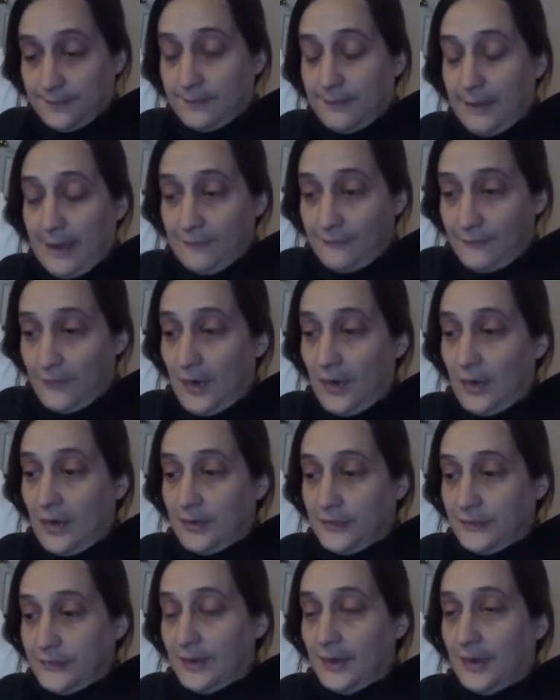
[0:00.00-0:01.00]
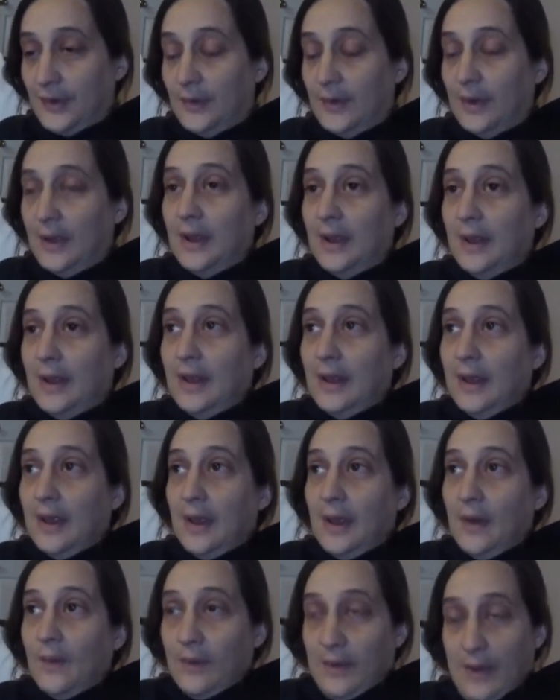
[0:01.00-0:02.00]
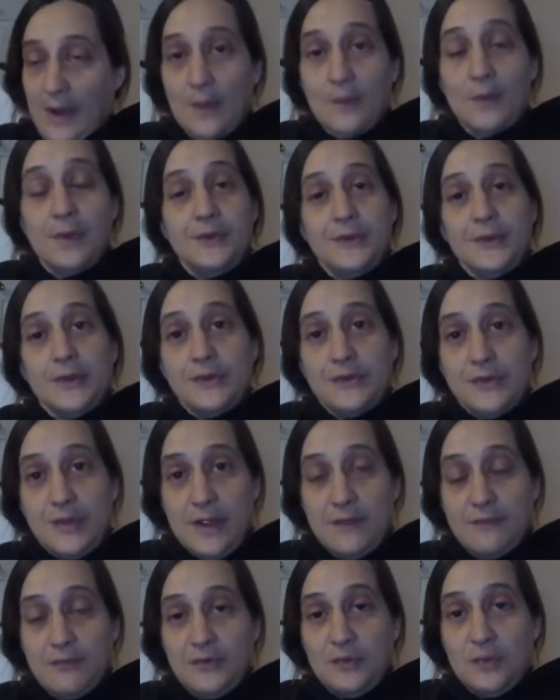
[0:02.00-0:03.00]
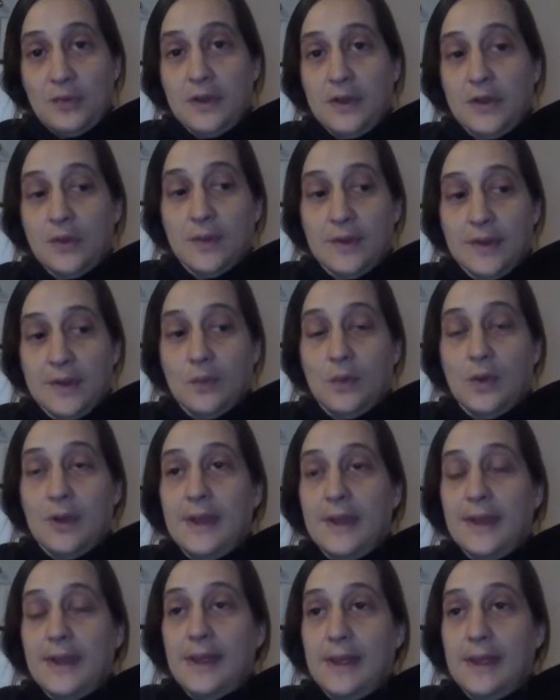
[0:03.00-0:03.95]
by far, so What I want to achieve in 2021